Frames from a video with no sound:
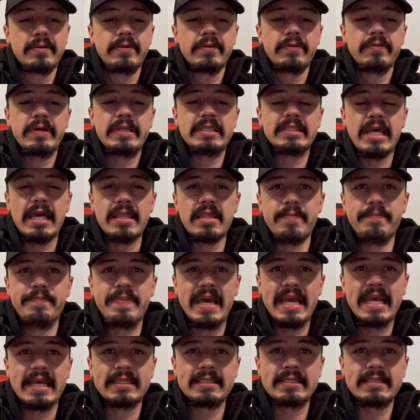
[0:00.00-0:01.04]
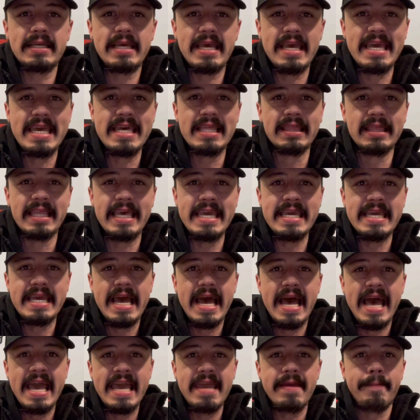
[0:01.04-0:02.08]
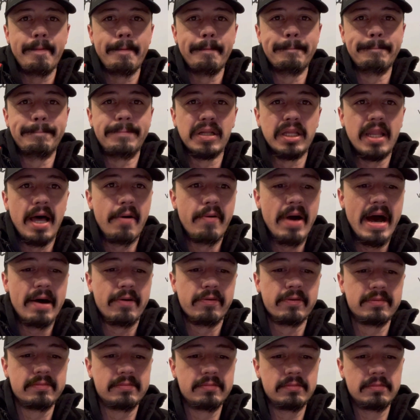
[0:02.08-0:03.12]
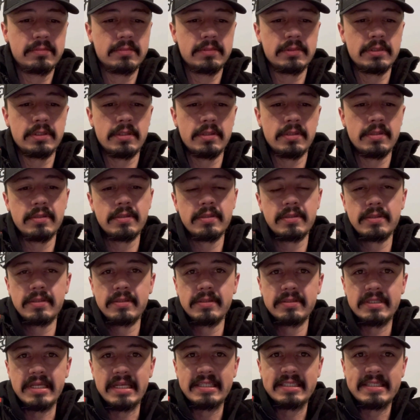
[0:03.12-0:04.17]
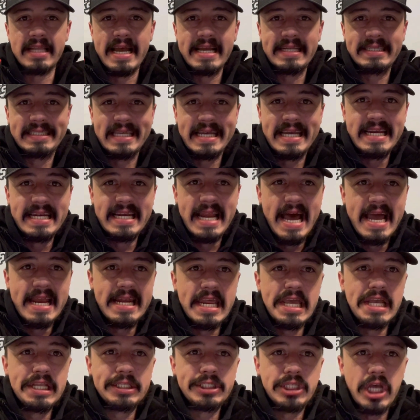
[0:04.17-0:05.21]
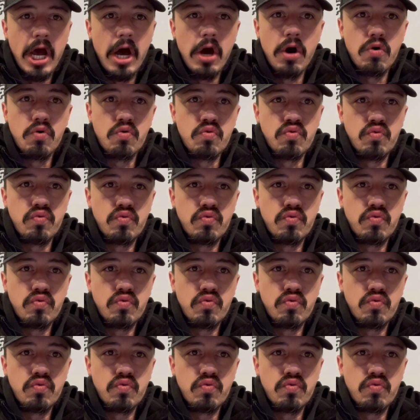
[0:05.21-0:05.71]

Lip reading: We saw the biggest Elite Eight blowout since 1992.